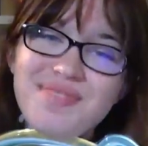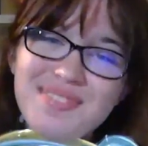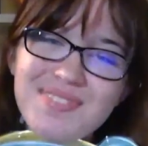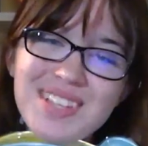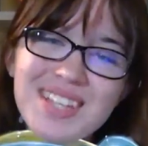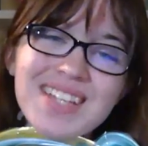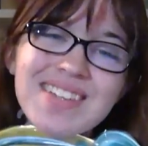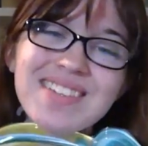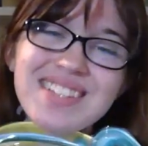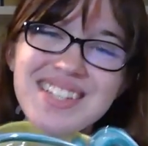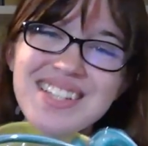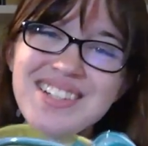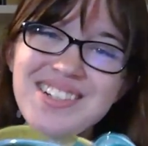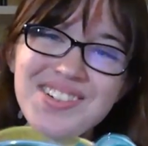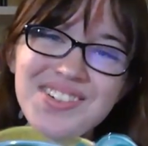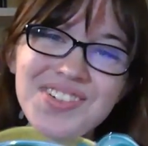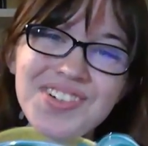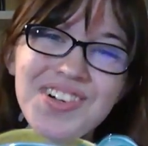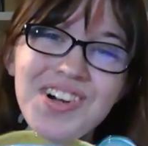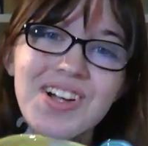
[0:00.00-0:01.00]
Really, really
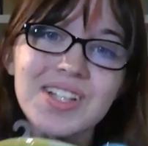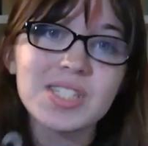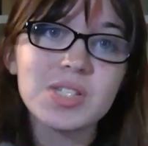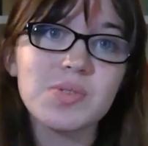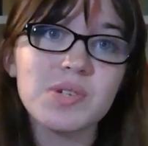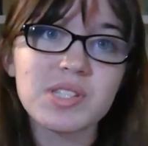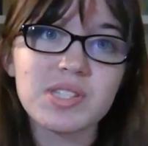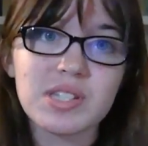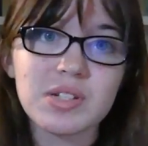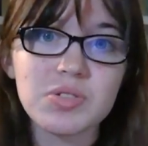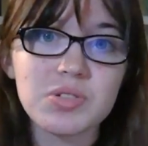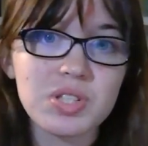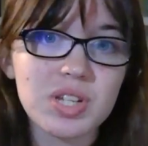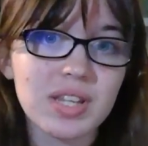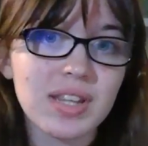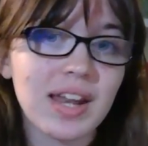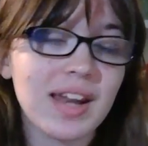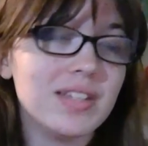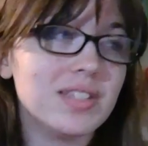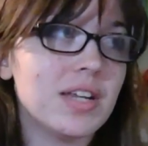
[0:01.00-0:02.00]
cool. Also, it's interesting
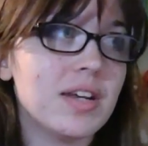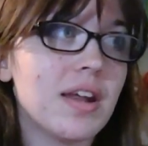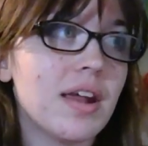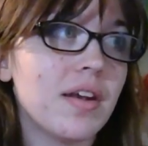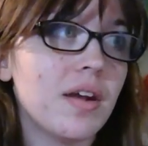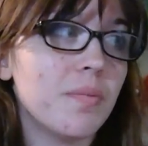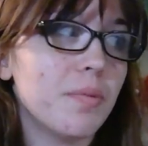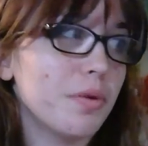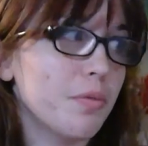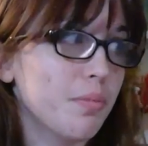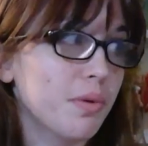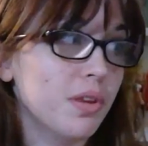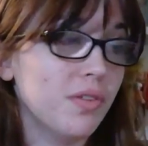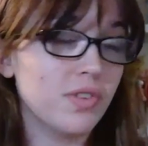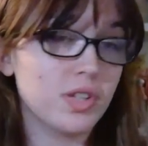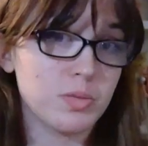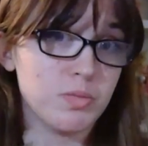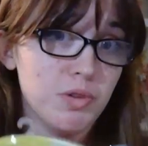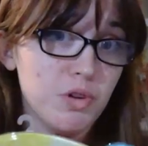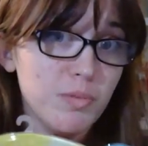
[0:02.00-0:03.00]
that I didn't end up with
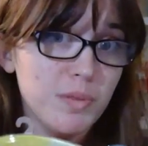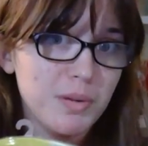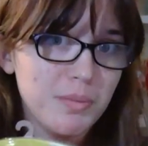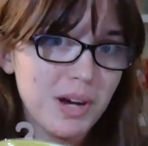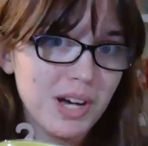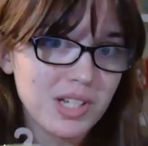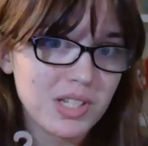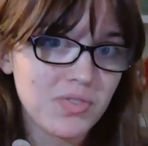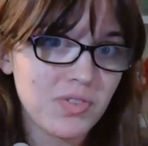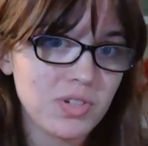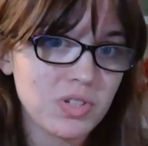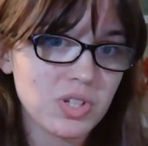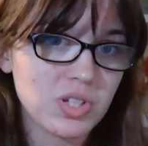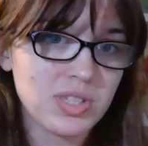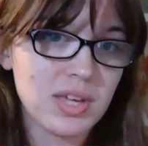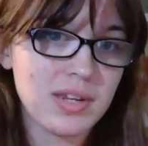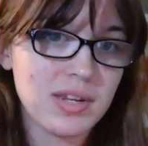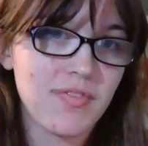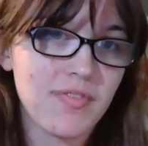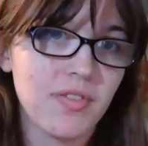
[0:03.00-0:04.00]
Believix in box first,
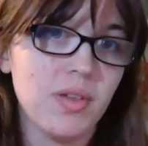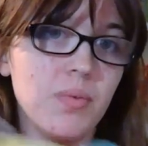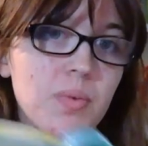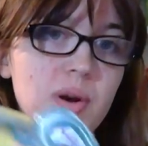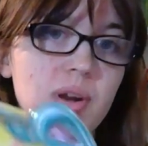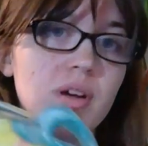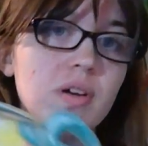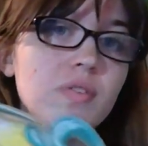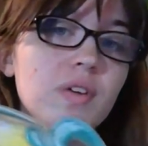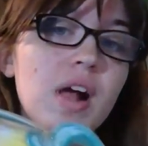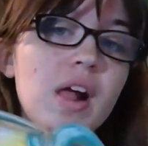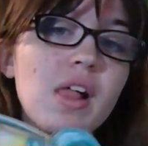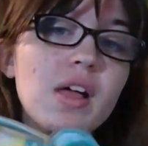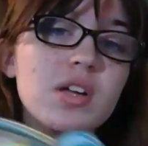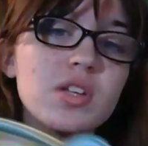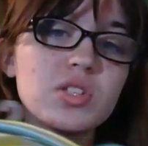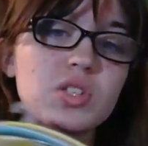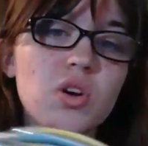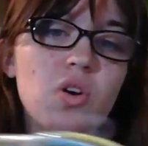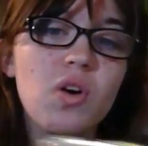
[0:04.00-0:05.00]
because I definitely would have.
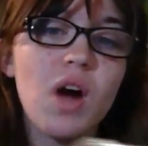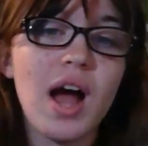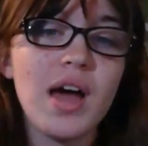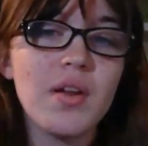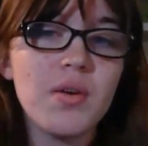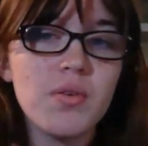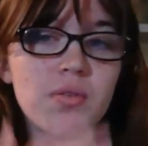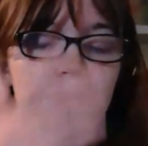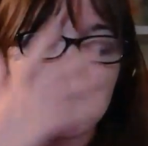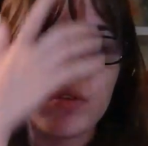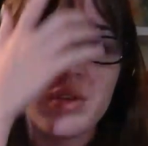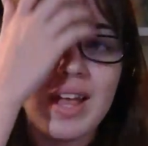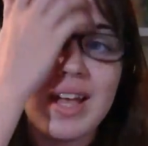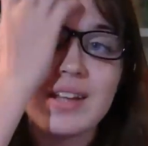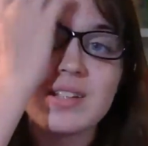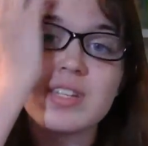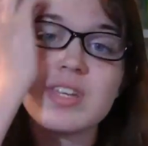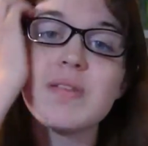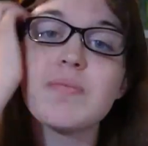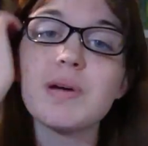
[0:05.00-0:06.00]
So, I don't
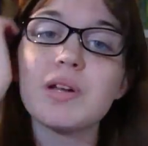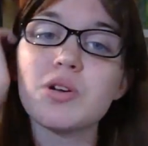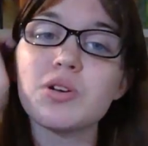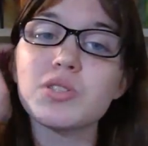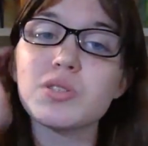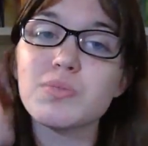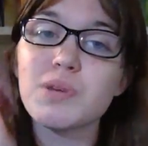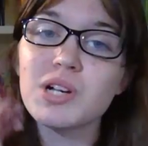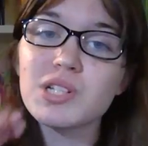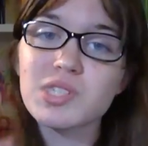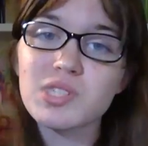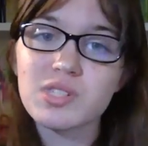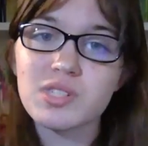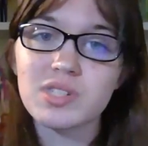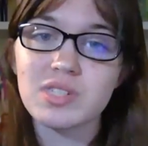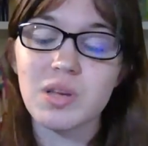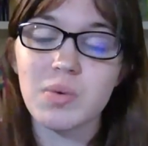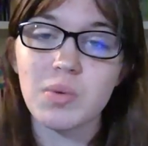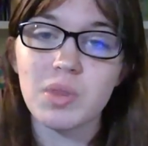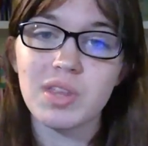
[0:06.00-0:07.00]
like to keep my dolls in boxes,
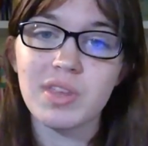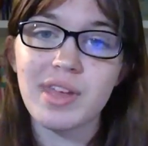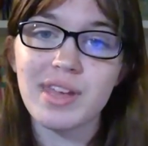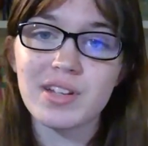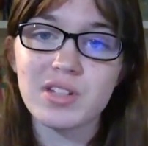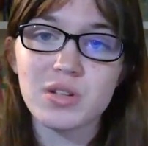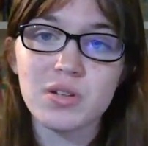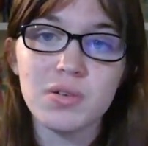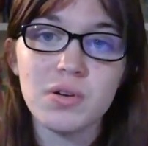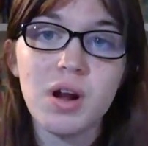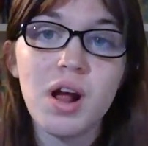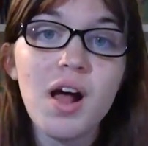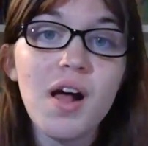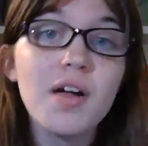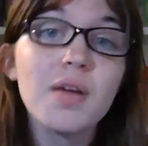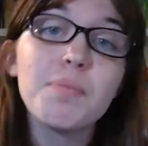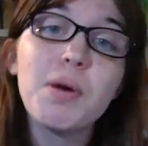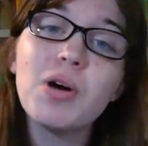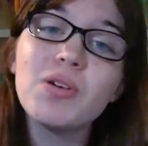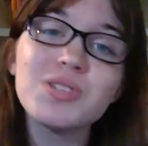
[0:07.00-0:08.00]
because I really like to
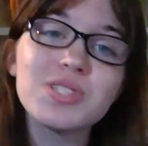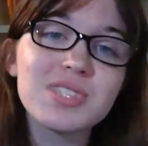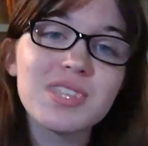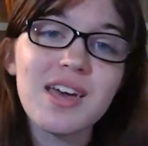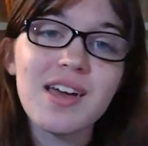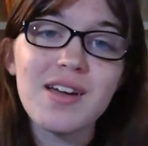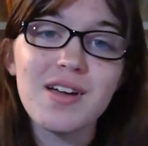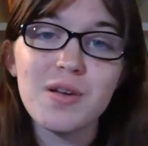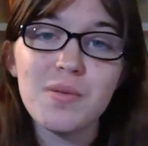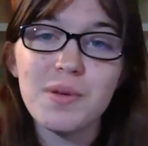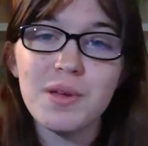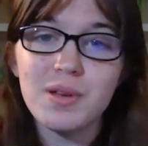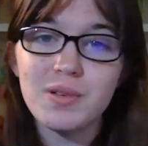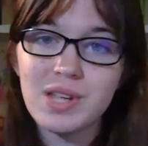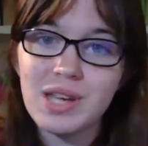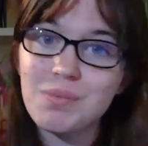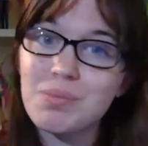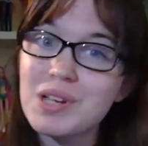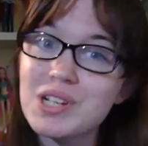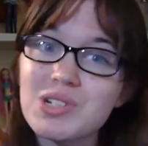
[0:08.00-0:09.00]
pose them, and
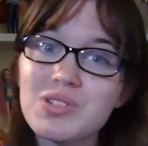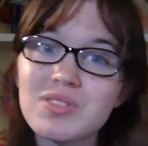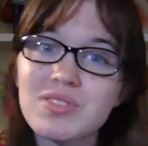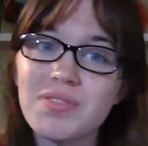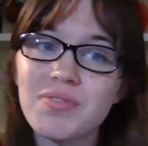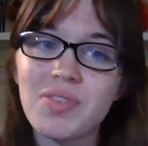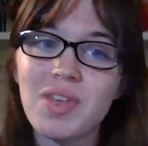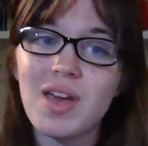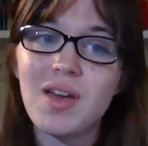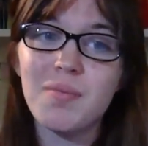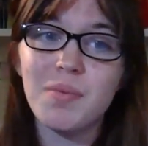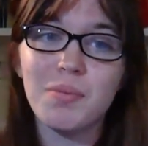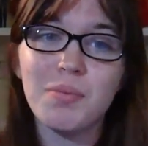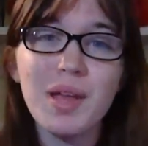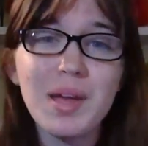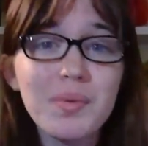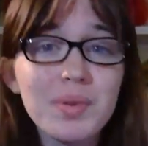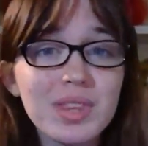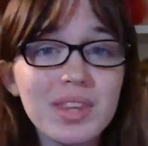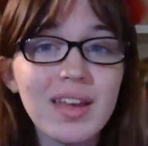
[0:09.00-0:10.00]
take pictures of them, and
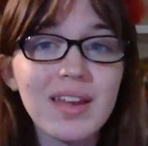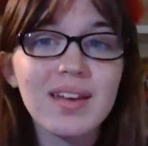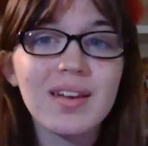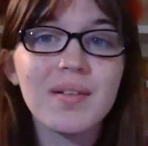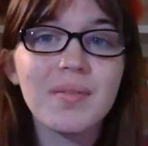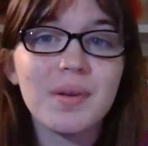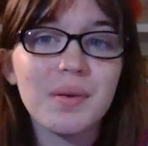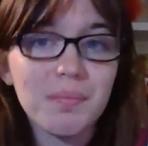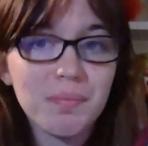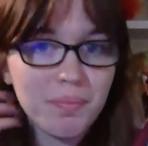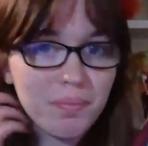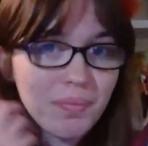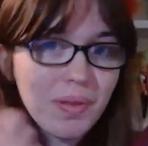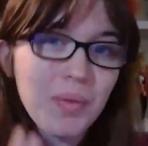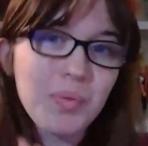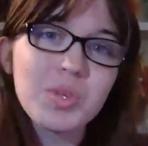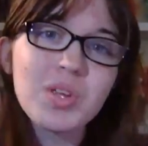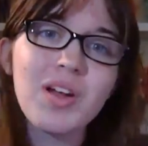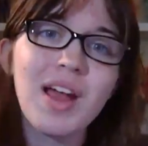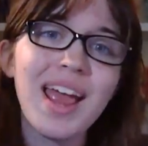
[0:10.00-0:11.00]
play with them, and
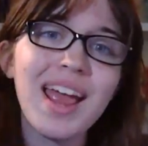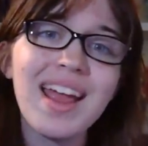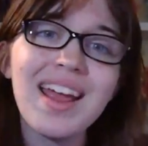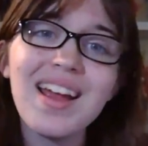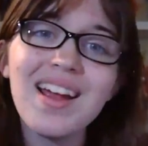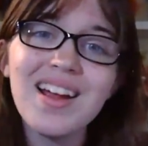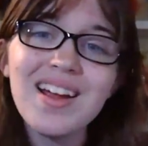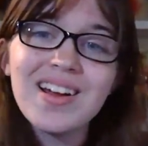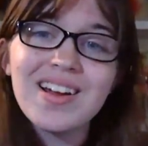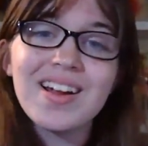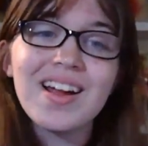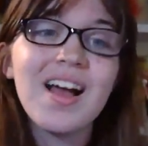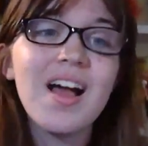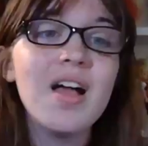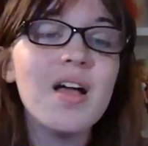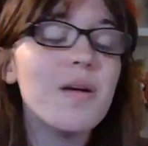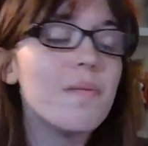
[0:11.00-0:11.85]
play with their hair,